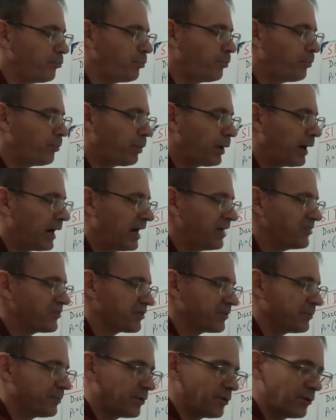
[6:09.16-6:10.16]

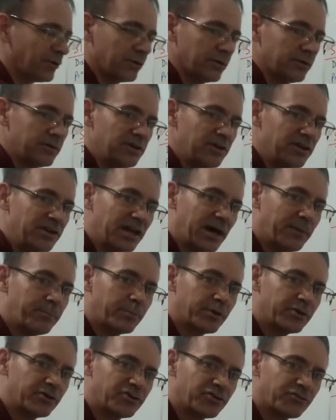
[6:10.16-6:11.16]
possible
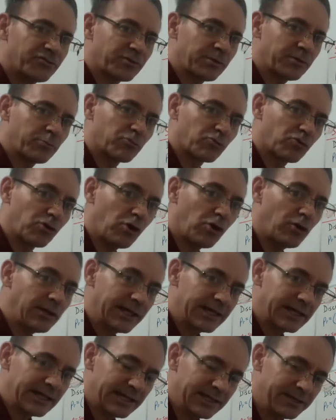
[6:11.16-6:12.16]
numbers from
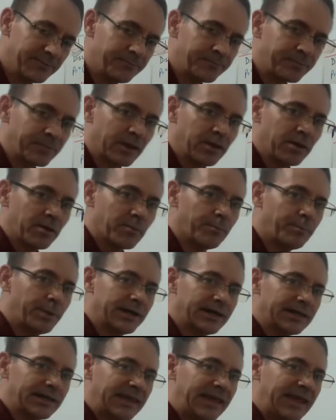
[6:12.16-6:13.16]
rolling it,
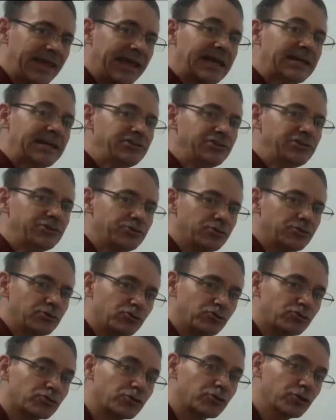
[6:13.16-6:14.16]
but can you
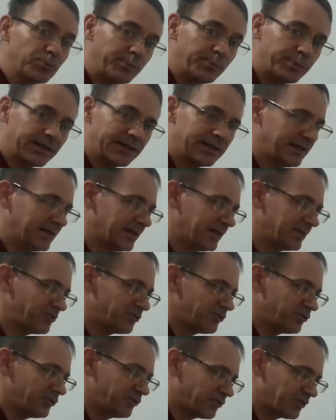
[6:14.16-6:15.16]
group it
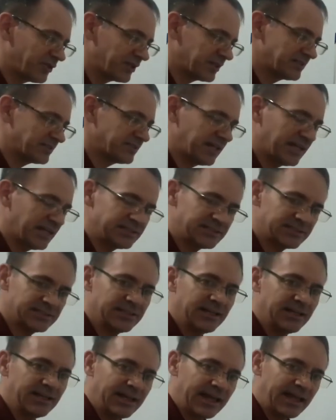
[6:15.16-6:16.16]
into success
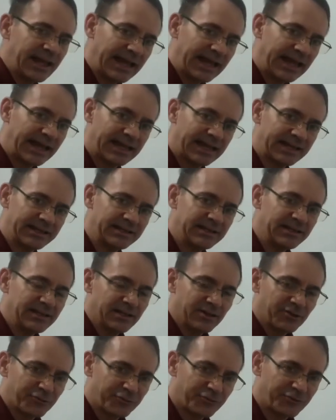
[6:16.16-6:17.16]
and
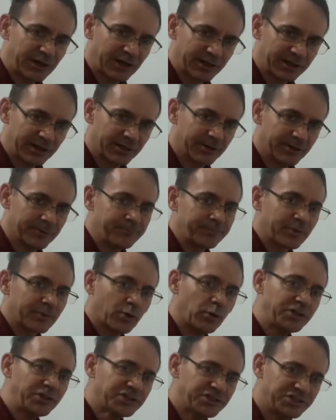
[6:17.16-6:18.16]
failure,
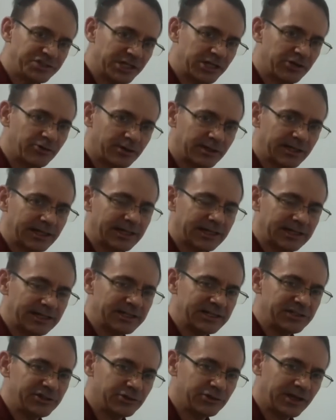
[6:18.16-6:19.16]
which generally,
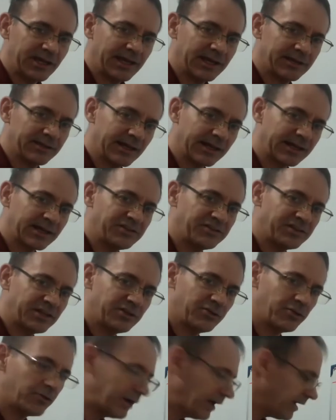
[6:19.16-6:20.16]
again, you can. Like I say, you
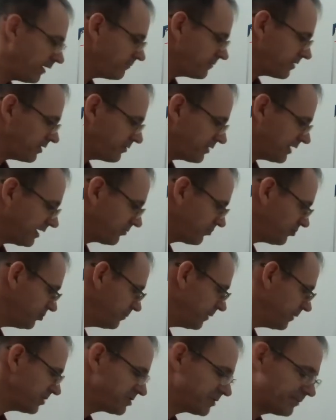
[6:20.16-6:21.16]
don't have to think too
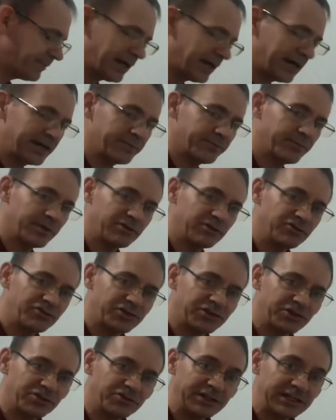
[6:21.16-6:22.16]
much about it, but you
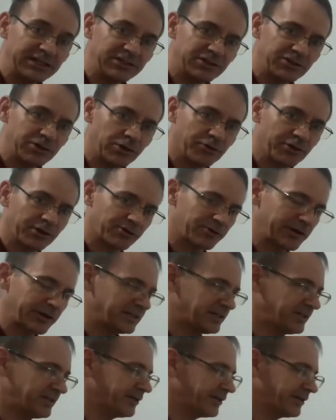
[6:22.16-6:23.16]
still need to know the
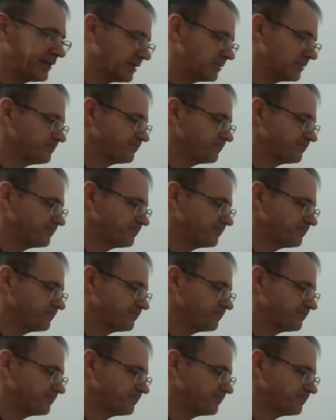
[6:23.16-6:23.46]
criteria.